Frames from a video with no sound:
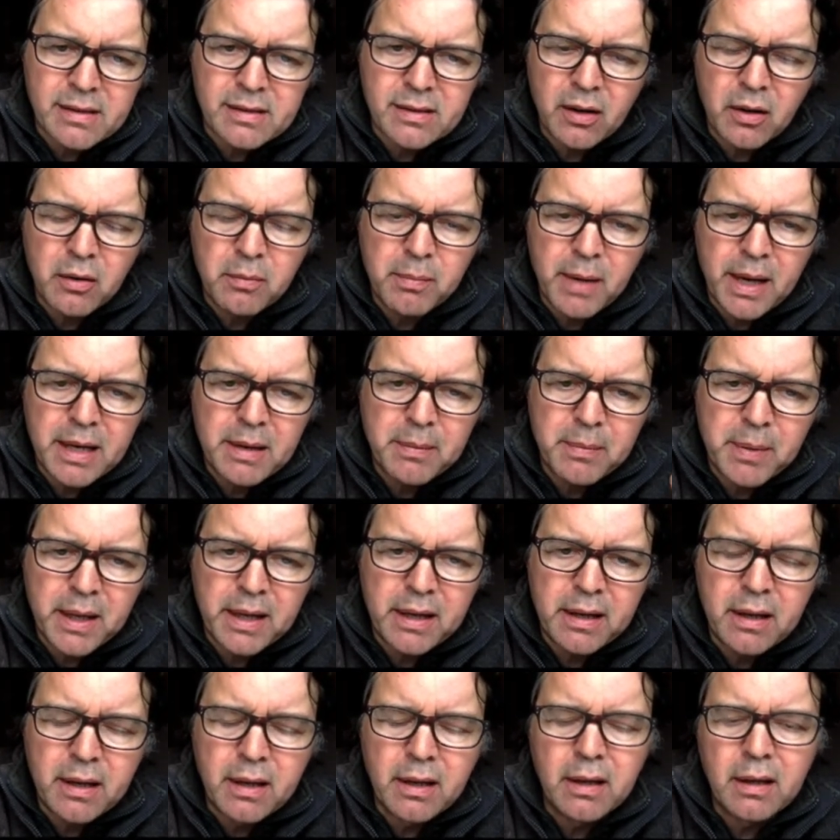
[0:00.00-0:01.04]
So
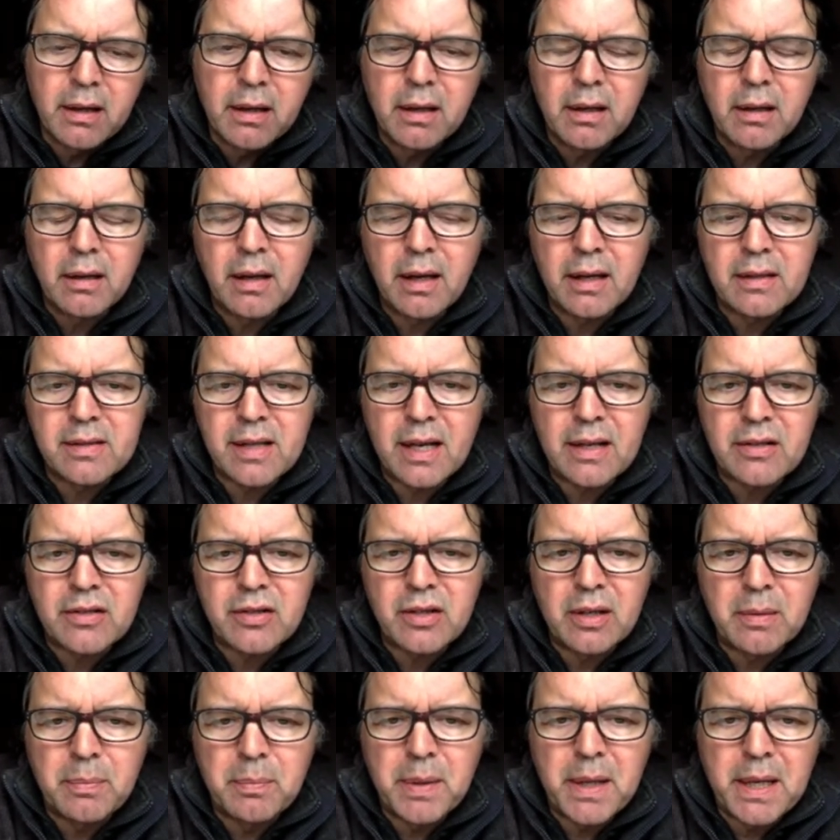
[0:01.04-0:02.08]
maybe
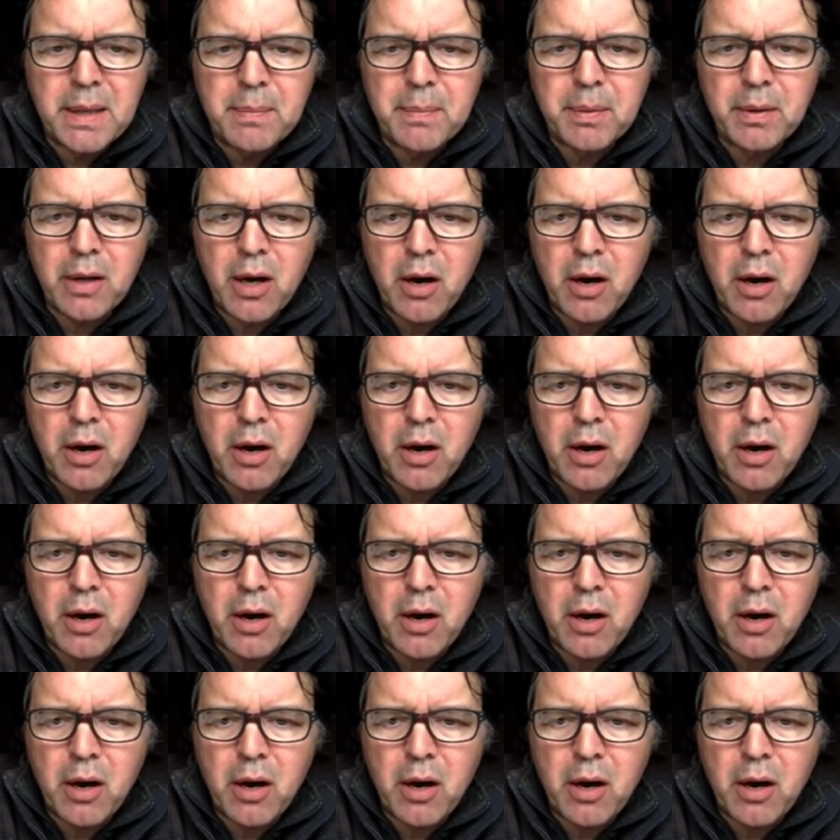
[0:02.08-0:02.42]
essentially people